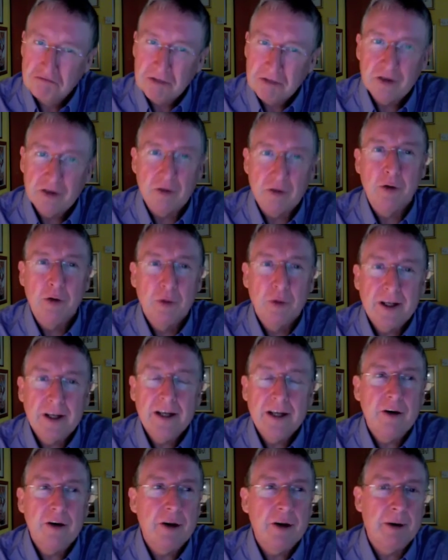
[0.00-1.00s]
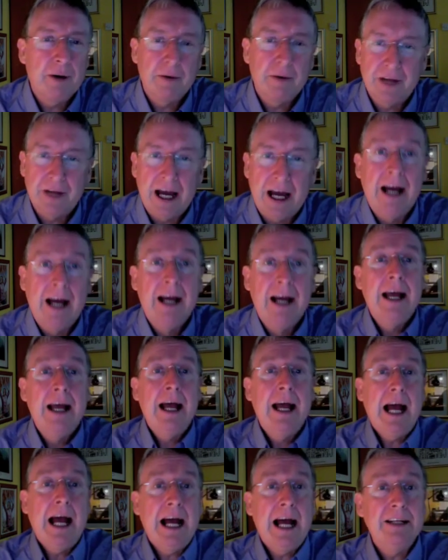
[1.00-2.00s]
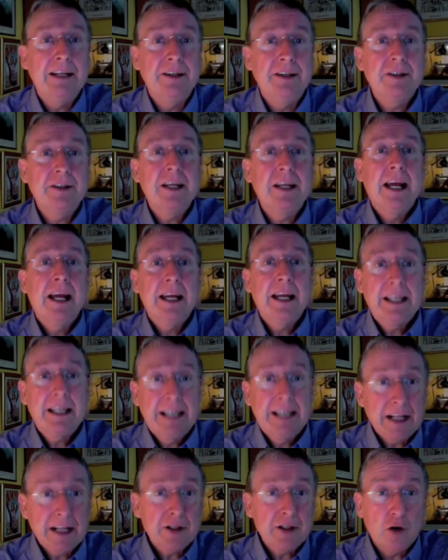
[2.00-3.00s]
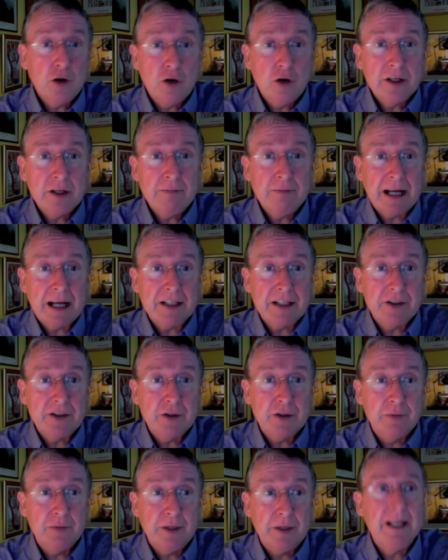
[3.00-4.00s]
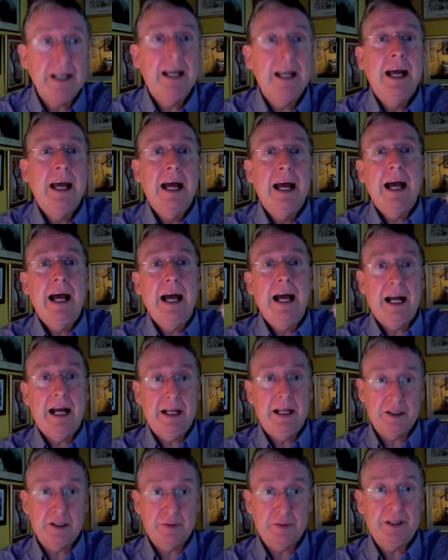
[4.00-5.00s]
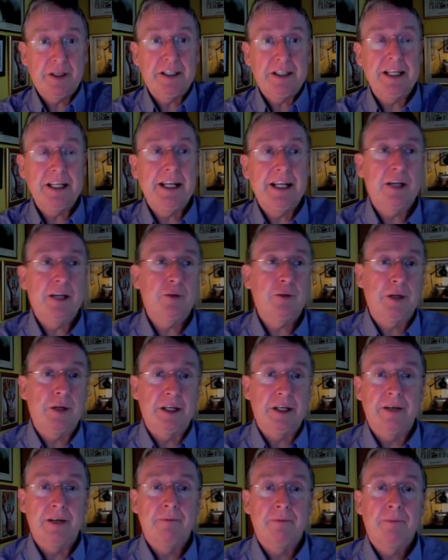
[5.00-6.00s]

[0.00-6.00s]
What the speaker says: So you think on about that. And get talking back to me, and I'll speak to you next week.